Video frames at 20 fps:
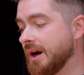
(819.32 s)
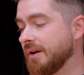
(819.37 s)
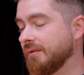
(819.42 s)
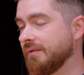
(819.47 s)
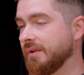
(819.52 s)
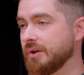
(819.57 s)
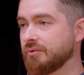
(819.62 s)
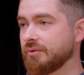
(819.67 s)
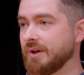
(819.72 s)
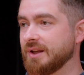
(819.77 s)
are
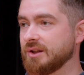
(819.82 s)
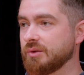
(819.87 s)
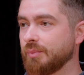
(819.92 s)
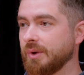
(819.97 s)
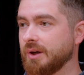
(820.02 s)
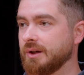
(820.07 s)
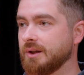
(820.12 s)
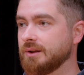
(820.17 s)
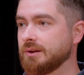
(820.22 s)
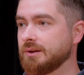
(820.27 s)
very
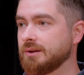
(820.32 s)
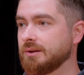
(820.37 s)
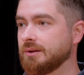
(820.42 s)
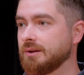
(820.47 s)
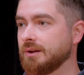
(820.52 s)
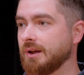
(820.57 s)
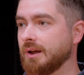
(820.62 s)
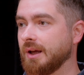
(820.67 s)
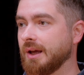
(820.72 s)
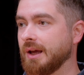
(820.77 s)
transparent
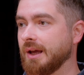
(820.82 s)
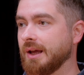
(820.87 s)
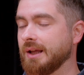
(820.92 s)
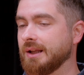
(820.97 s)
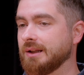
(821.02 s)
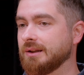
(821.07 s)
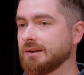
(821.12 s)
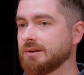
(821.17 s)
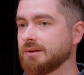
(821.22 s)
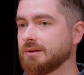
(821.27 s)

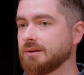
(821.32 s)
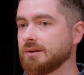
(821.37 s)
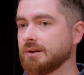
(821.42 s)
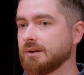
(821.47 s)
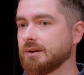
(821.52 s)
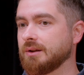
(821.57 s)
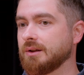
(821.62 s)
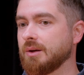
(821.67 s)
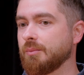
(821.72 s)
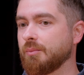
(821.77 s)
and
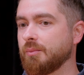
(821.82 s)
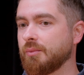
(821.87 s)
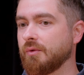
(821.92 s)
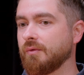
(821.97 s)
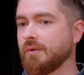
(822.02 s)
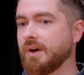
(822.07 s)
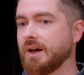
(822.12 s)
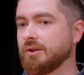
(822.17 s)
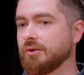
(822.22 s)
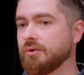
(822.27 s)

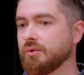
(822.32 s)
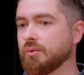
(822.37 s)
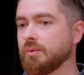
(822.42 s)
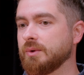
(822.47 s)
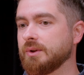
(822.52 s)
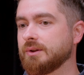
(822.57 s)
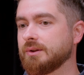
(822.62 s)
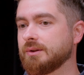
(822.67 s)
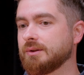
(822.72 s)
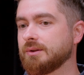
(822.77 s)
provide you
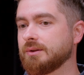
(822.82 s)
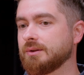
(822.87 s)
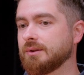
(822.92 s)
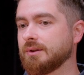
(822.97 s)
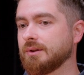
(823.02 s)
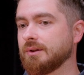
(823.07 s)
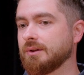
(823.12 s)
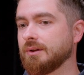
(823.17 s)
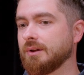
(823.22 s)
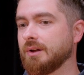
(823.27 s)
with
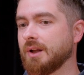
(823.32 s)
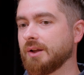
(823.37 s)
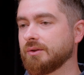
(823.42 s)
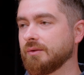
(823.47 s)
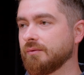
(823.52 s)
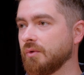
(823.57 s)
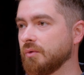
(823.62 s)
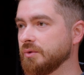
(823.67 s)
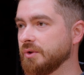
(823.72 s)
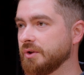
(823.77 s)
a lot
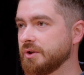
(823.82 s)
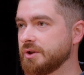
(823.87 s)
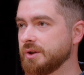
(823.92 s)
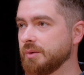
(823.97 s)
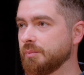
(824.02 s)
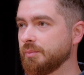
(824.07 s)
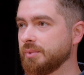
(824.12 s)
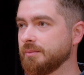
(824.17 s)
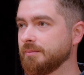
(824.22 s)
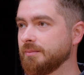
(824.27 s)
of
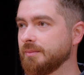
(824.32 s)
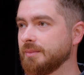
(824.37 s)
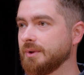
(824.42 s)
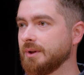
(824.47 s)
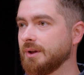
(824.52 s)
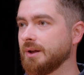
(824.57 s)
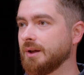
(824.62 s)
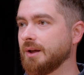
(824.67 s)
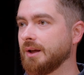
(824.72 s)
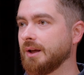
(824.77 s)
ownership
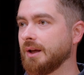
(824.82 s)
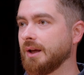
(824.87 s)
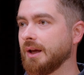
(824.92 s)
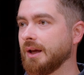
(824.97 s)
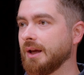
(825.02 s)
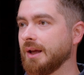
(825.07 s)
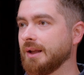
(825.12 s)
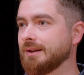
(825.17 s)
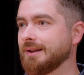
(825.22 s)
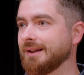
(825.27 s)

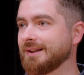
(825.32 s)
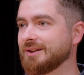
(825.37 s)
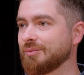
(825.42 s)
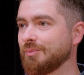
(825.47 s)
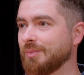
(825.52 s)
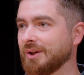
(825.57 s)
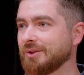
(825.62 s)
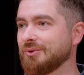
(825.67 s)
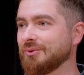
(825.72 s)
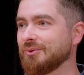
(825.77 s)
and
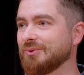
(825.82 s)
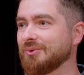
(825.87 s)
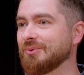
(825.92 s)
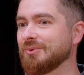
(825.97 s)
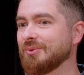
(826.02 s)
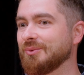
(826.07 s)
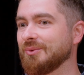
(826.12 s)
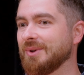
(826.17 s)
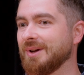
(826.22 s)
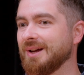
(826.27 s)
expect you
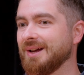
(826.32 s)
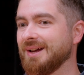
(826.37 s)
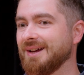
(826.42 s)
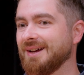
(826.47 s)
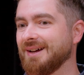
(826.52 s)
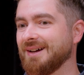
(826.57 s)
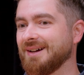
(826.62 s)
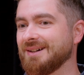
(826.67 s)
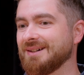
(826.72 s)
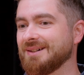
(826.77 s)
to
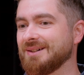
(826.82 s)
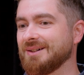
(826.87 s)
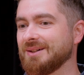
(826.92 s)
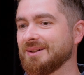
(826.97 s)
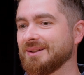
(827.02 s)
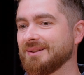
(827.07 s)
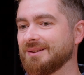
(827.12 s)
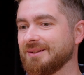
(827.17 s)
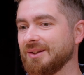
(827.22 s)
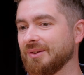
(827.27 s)

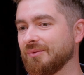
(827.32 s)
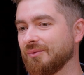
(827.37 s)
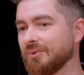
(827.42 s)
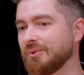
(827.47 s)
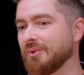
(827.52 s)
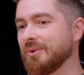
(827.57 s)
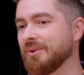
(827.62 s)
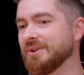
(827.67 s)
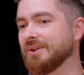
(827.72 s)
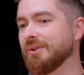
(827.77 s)
take
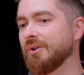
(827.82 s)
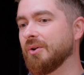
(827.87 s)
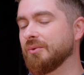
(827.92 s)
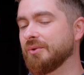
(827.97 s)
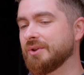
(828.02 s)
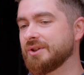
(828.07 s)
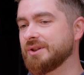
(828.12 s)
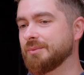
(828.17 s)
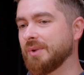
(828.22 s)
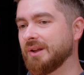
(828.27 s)
full
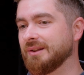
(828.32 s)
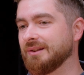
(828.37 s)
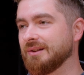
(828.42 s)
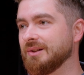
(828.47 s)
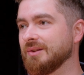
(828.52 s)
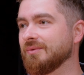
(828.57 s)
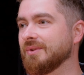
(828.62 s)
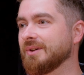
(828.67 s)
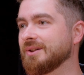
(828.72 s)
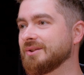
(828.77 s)
ownership and
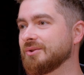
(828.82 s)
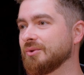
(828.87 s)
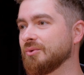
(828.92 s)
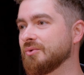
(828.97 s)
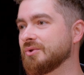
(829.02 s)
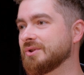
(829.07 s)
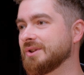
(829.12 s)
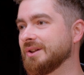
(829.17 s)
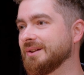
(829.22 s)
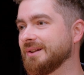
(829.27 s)
deliver a
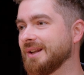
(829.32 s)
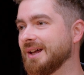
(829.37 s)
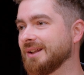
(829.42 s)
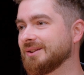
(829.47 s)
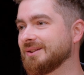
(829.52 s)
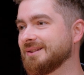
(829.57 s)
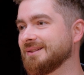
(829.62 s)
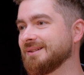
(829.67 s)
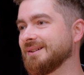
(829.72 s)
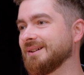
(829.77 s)
solution,
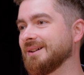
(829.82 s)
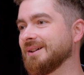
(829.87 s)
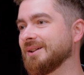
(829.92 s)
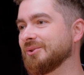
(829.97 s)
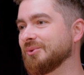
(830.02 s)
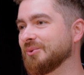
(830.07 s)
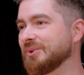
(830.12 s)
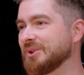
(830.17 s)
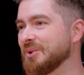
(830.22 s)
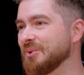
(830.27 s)
not
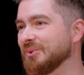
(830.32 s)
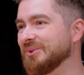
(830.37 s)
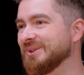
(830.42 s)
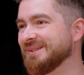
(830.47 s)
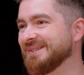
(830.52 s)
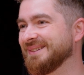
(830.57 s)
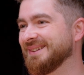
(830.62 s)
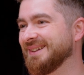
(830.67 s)
to code.